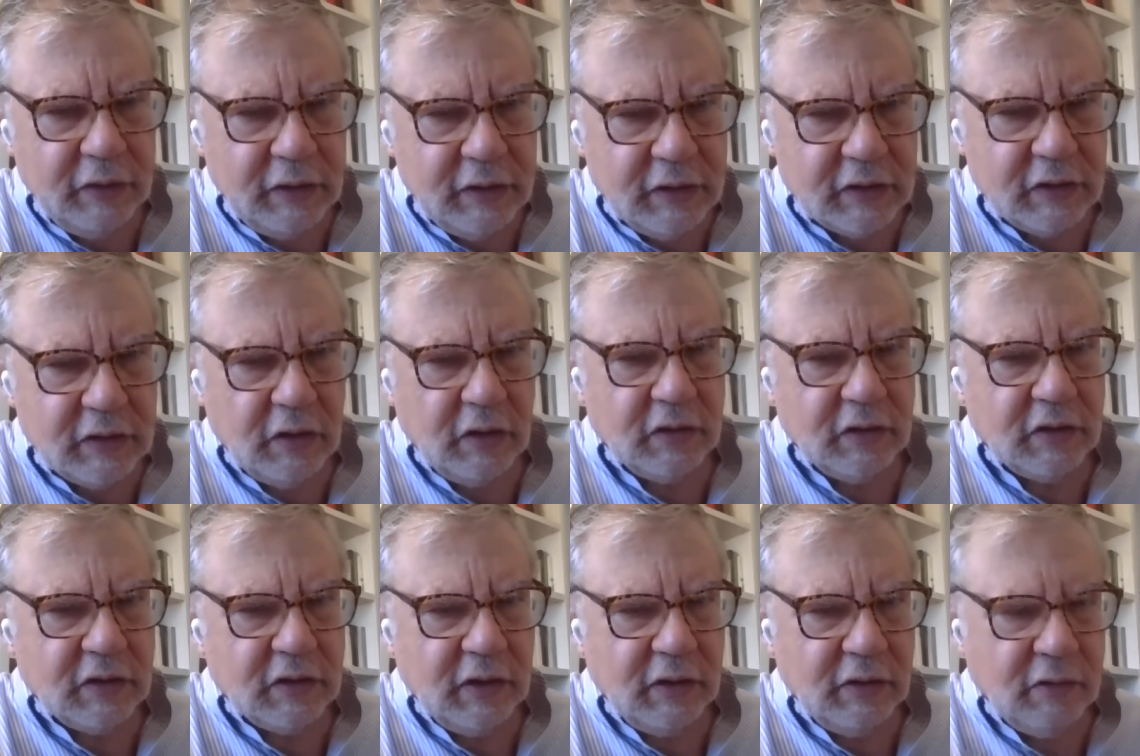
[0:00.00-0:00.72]

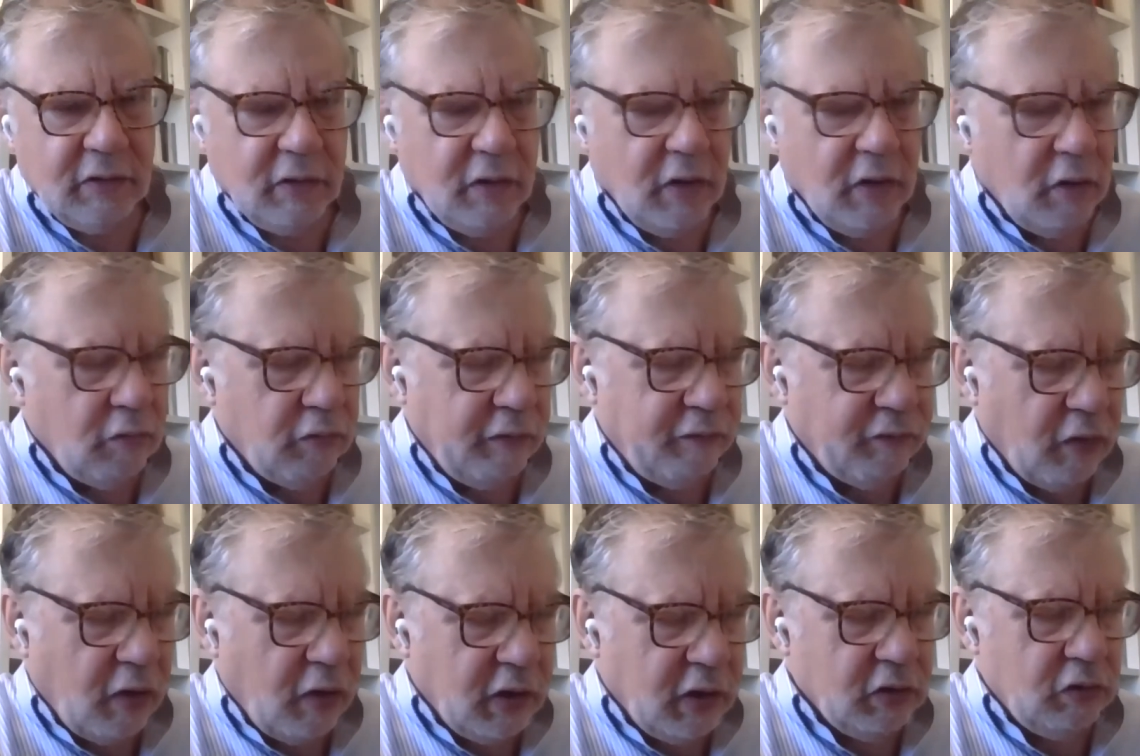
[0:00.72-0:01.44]
researched and
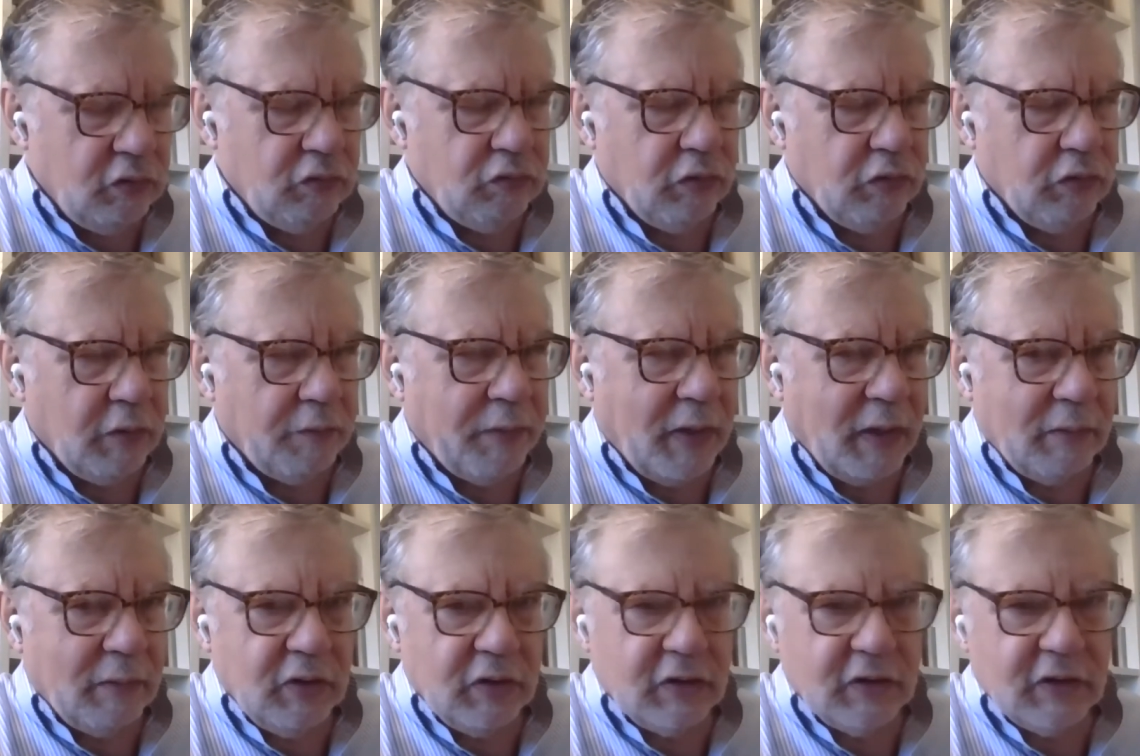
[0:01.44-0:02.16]
we've argued with the
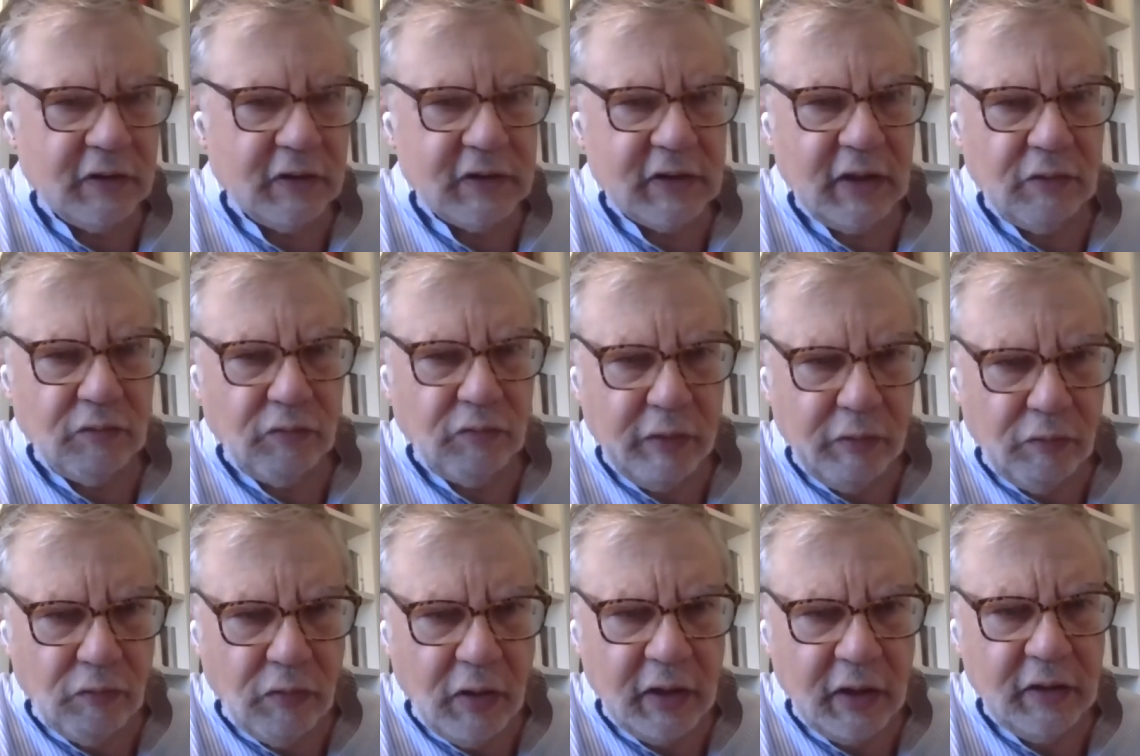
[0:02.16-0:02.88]
publishers and
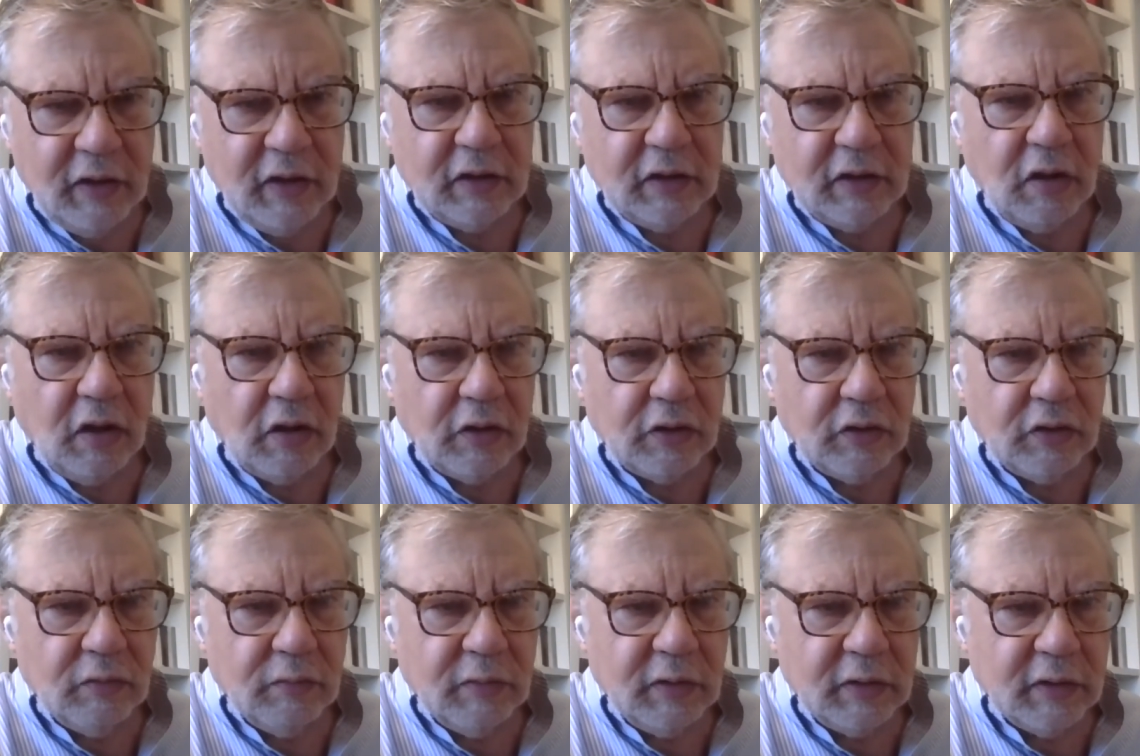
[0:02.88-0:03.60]
we won that
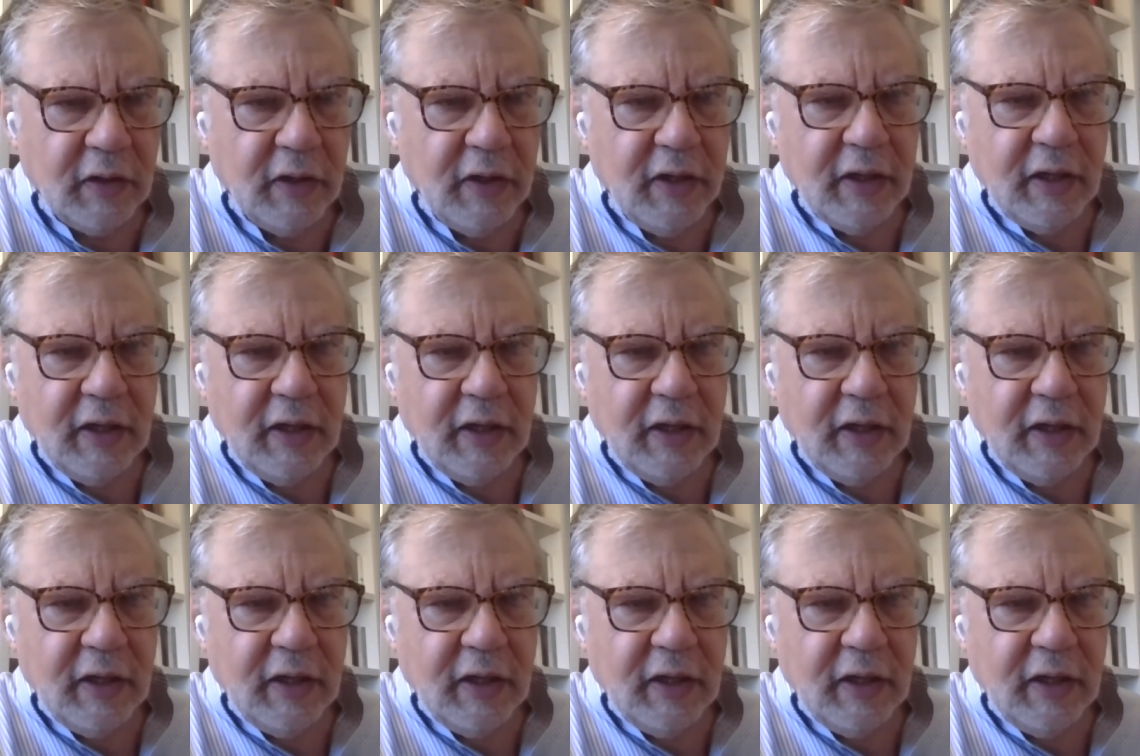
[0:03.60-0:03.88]
argument.